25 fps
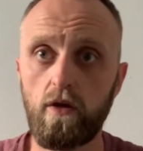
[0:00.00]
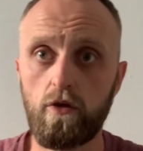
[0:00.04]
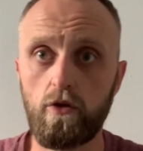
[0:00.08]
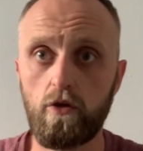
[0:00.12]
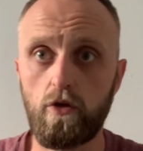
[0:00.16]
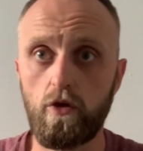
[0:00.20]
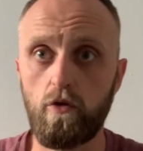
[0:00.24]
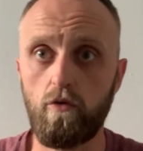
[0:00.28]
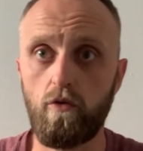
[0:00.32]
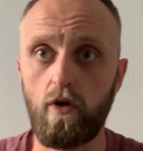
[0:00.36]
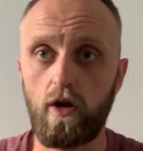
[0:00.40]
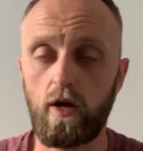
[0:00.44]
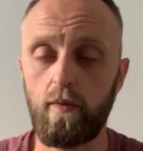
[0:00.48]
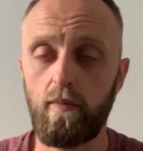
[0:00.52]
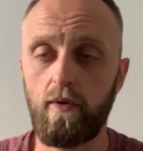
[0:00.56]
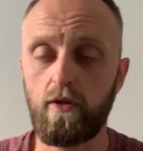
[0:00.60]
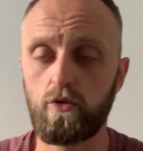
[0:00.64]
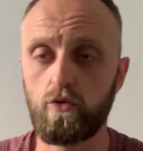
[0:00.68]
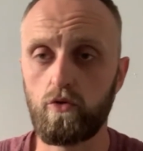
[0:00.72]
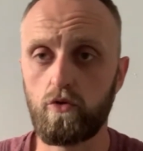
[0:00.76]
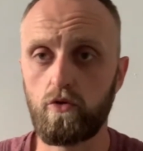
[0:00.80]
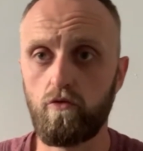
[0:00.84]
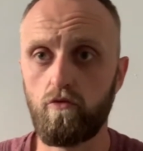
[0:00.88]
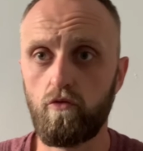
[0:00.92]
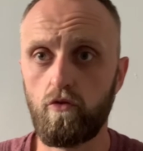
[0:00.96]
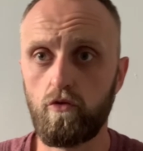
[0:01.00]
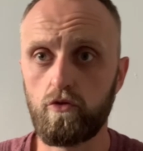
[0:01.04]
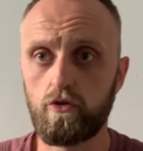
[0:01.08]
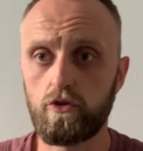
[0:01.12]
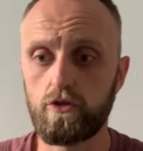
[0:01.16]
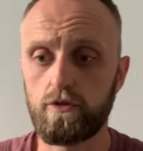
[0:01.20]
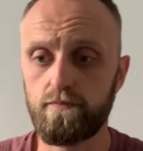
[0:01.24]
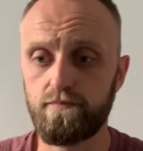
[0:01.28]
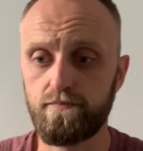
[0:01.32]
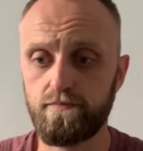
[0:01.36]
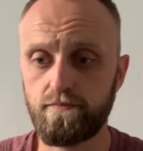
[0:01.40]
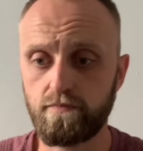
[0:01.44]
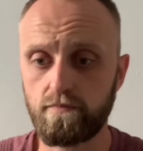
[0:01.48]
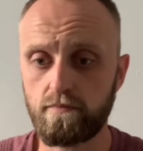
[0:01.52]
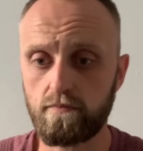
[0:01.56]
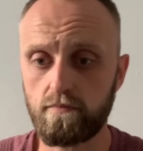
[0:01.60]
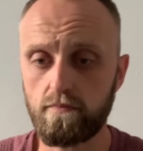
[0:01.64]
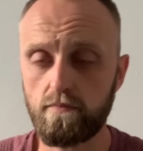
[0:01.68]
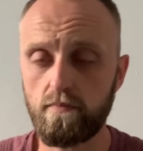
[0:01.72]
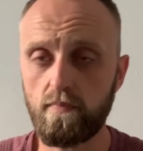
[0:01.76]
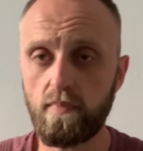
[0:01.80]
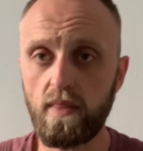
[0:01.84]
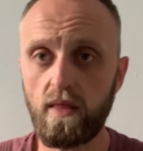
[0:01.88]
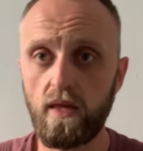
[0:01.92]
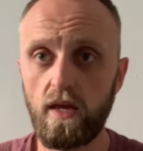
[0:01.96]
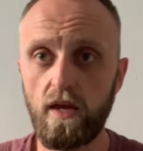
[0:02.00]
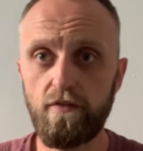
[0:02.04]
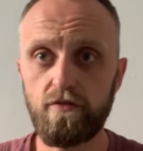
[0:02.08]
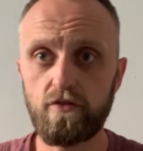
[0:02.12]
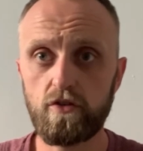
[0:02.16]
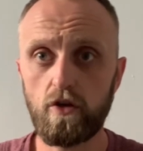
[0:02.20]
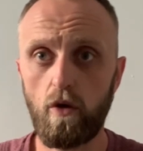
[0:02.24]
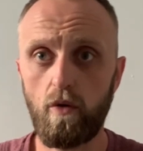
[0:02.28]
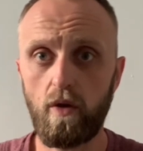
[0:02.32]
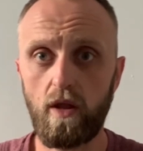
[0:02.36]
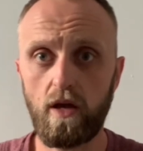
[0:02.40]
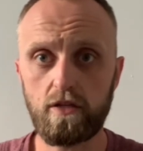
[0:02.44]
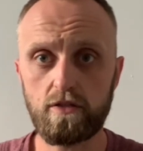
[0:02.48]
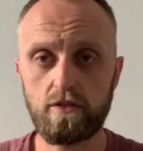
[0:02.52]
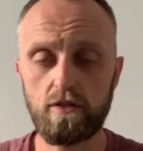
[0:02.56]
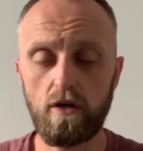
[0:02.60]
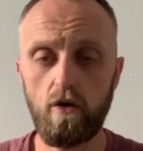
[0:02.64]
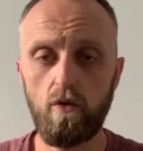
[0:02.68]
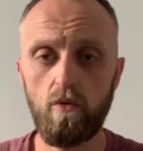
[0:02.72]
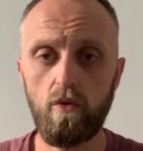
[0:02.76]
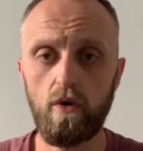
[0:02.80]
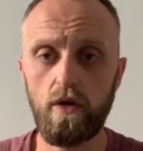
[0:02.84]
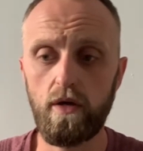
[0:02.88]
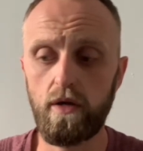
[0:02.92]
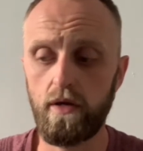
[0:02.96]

you recommend to other runners? If so, let us know.